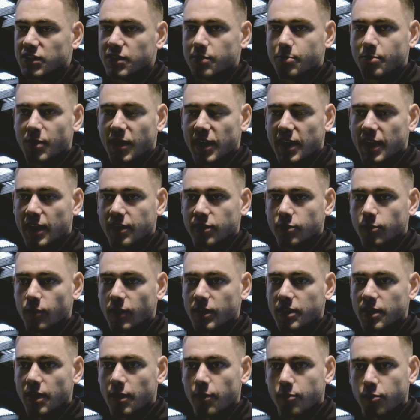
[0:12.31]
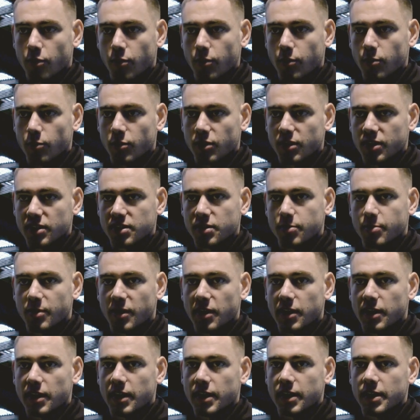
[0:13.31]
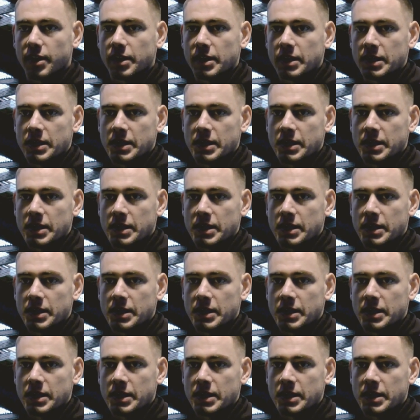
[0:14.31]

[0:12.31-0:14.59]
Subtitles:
it didn't pan out the way that I probably wanted it to pan out,